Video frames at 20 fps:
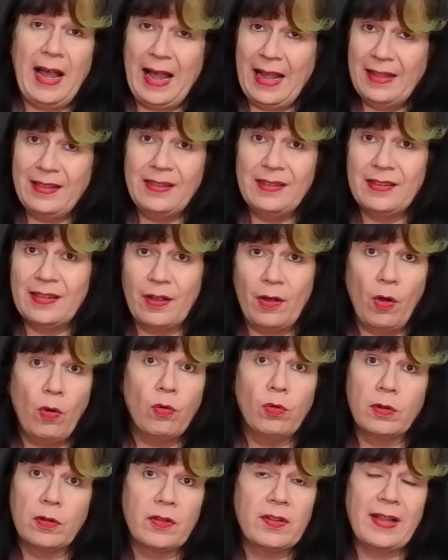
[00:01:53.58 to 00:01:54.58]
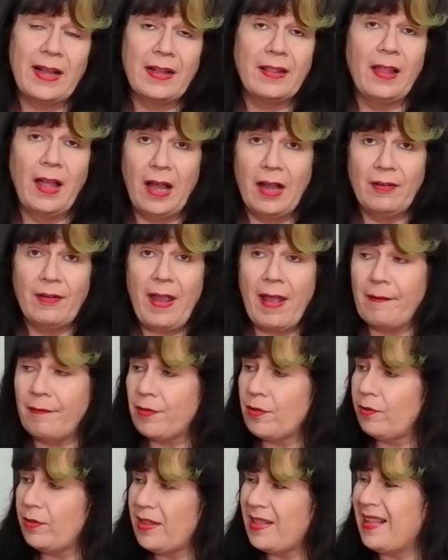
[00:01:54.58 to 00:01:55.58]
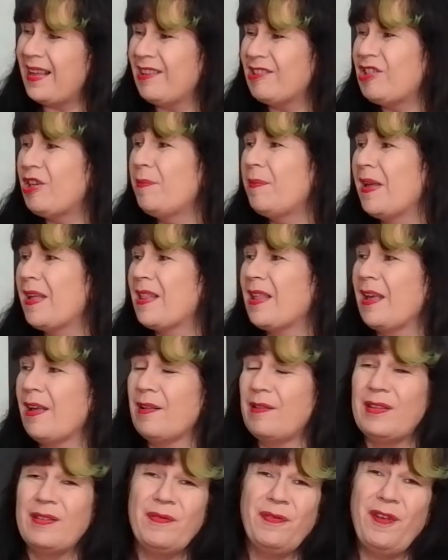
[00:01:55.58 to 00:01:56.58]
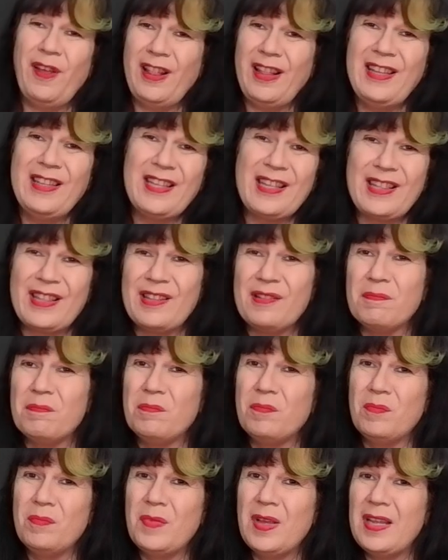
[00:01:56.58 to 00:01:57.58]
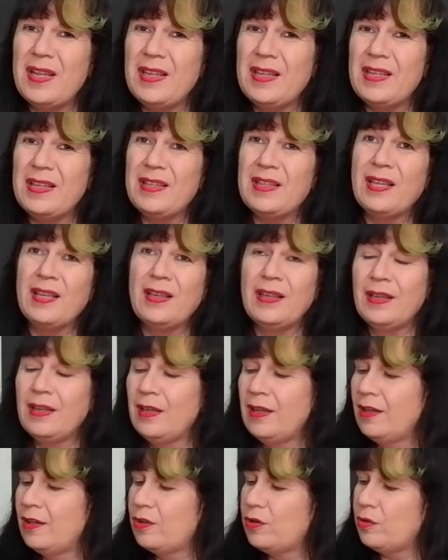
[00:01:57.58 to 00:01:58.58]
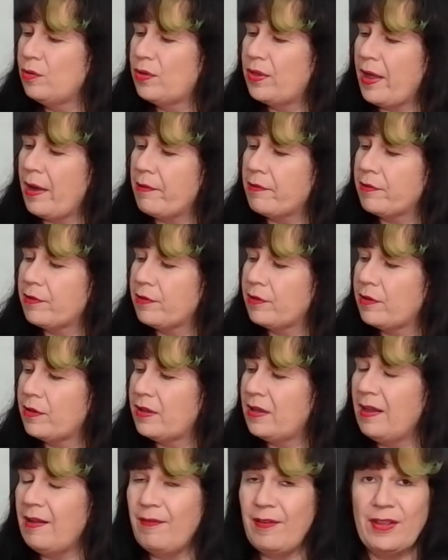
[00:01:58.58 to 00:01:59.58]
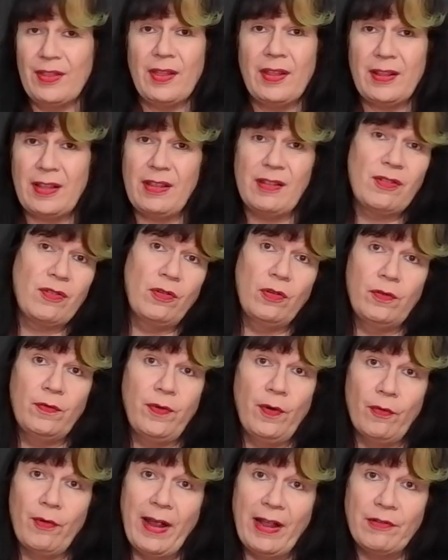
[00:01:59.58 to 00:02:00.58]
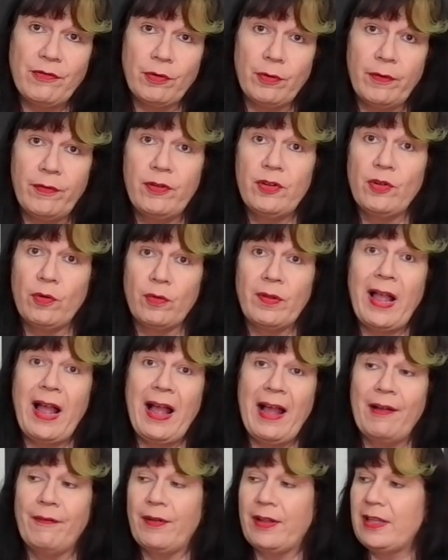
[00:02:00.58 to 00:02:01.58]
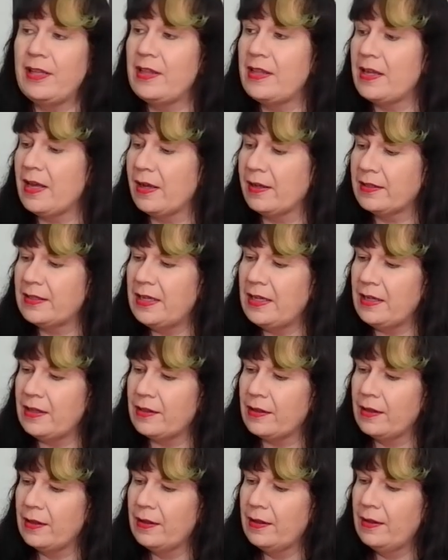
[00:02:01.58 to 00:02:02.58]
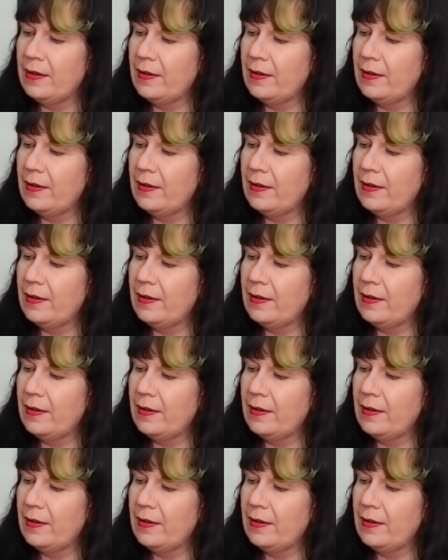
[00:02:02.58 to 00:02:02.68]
and old style RF. So this actually makes it a fairly decent mid 2000s TV that is good for retro if you don't have any CRTs.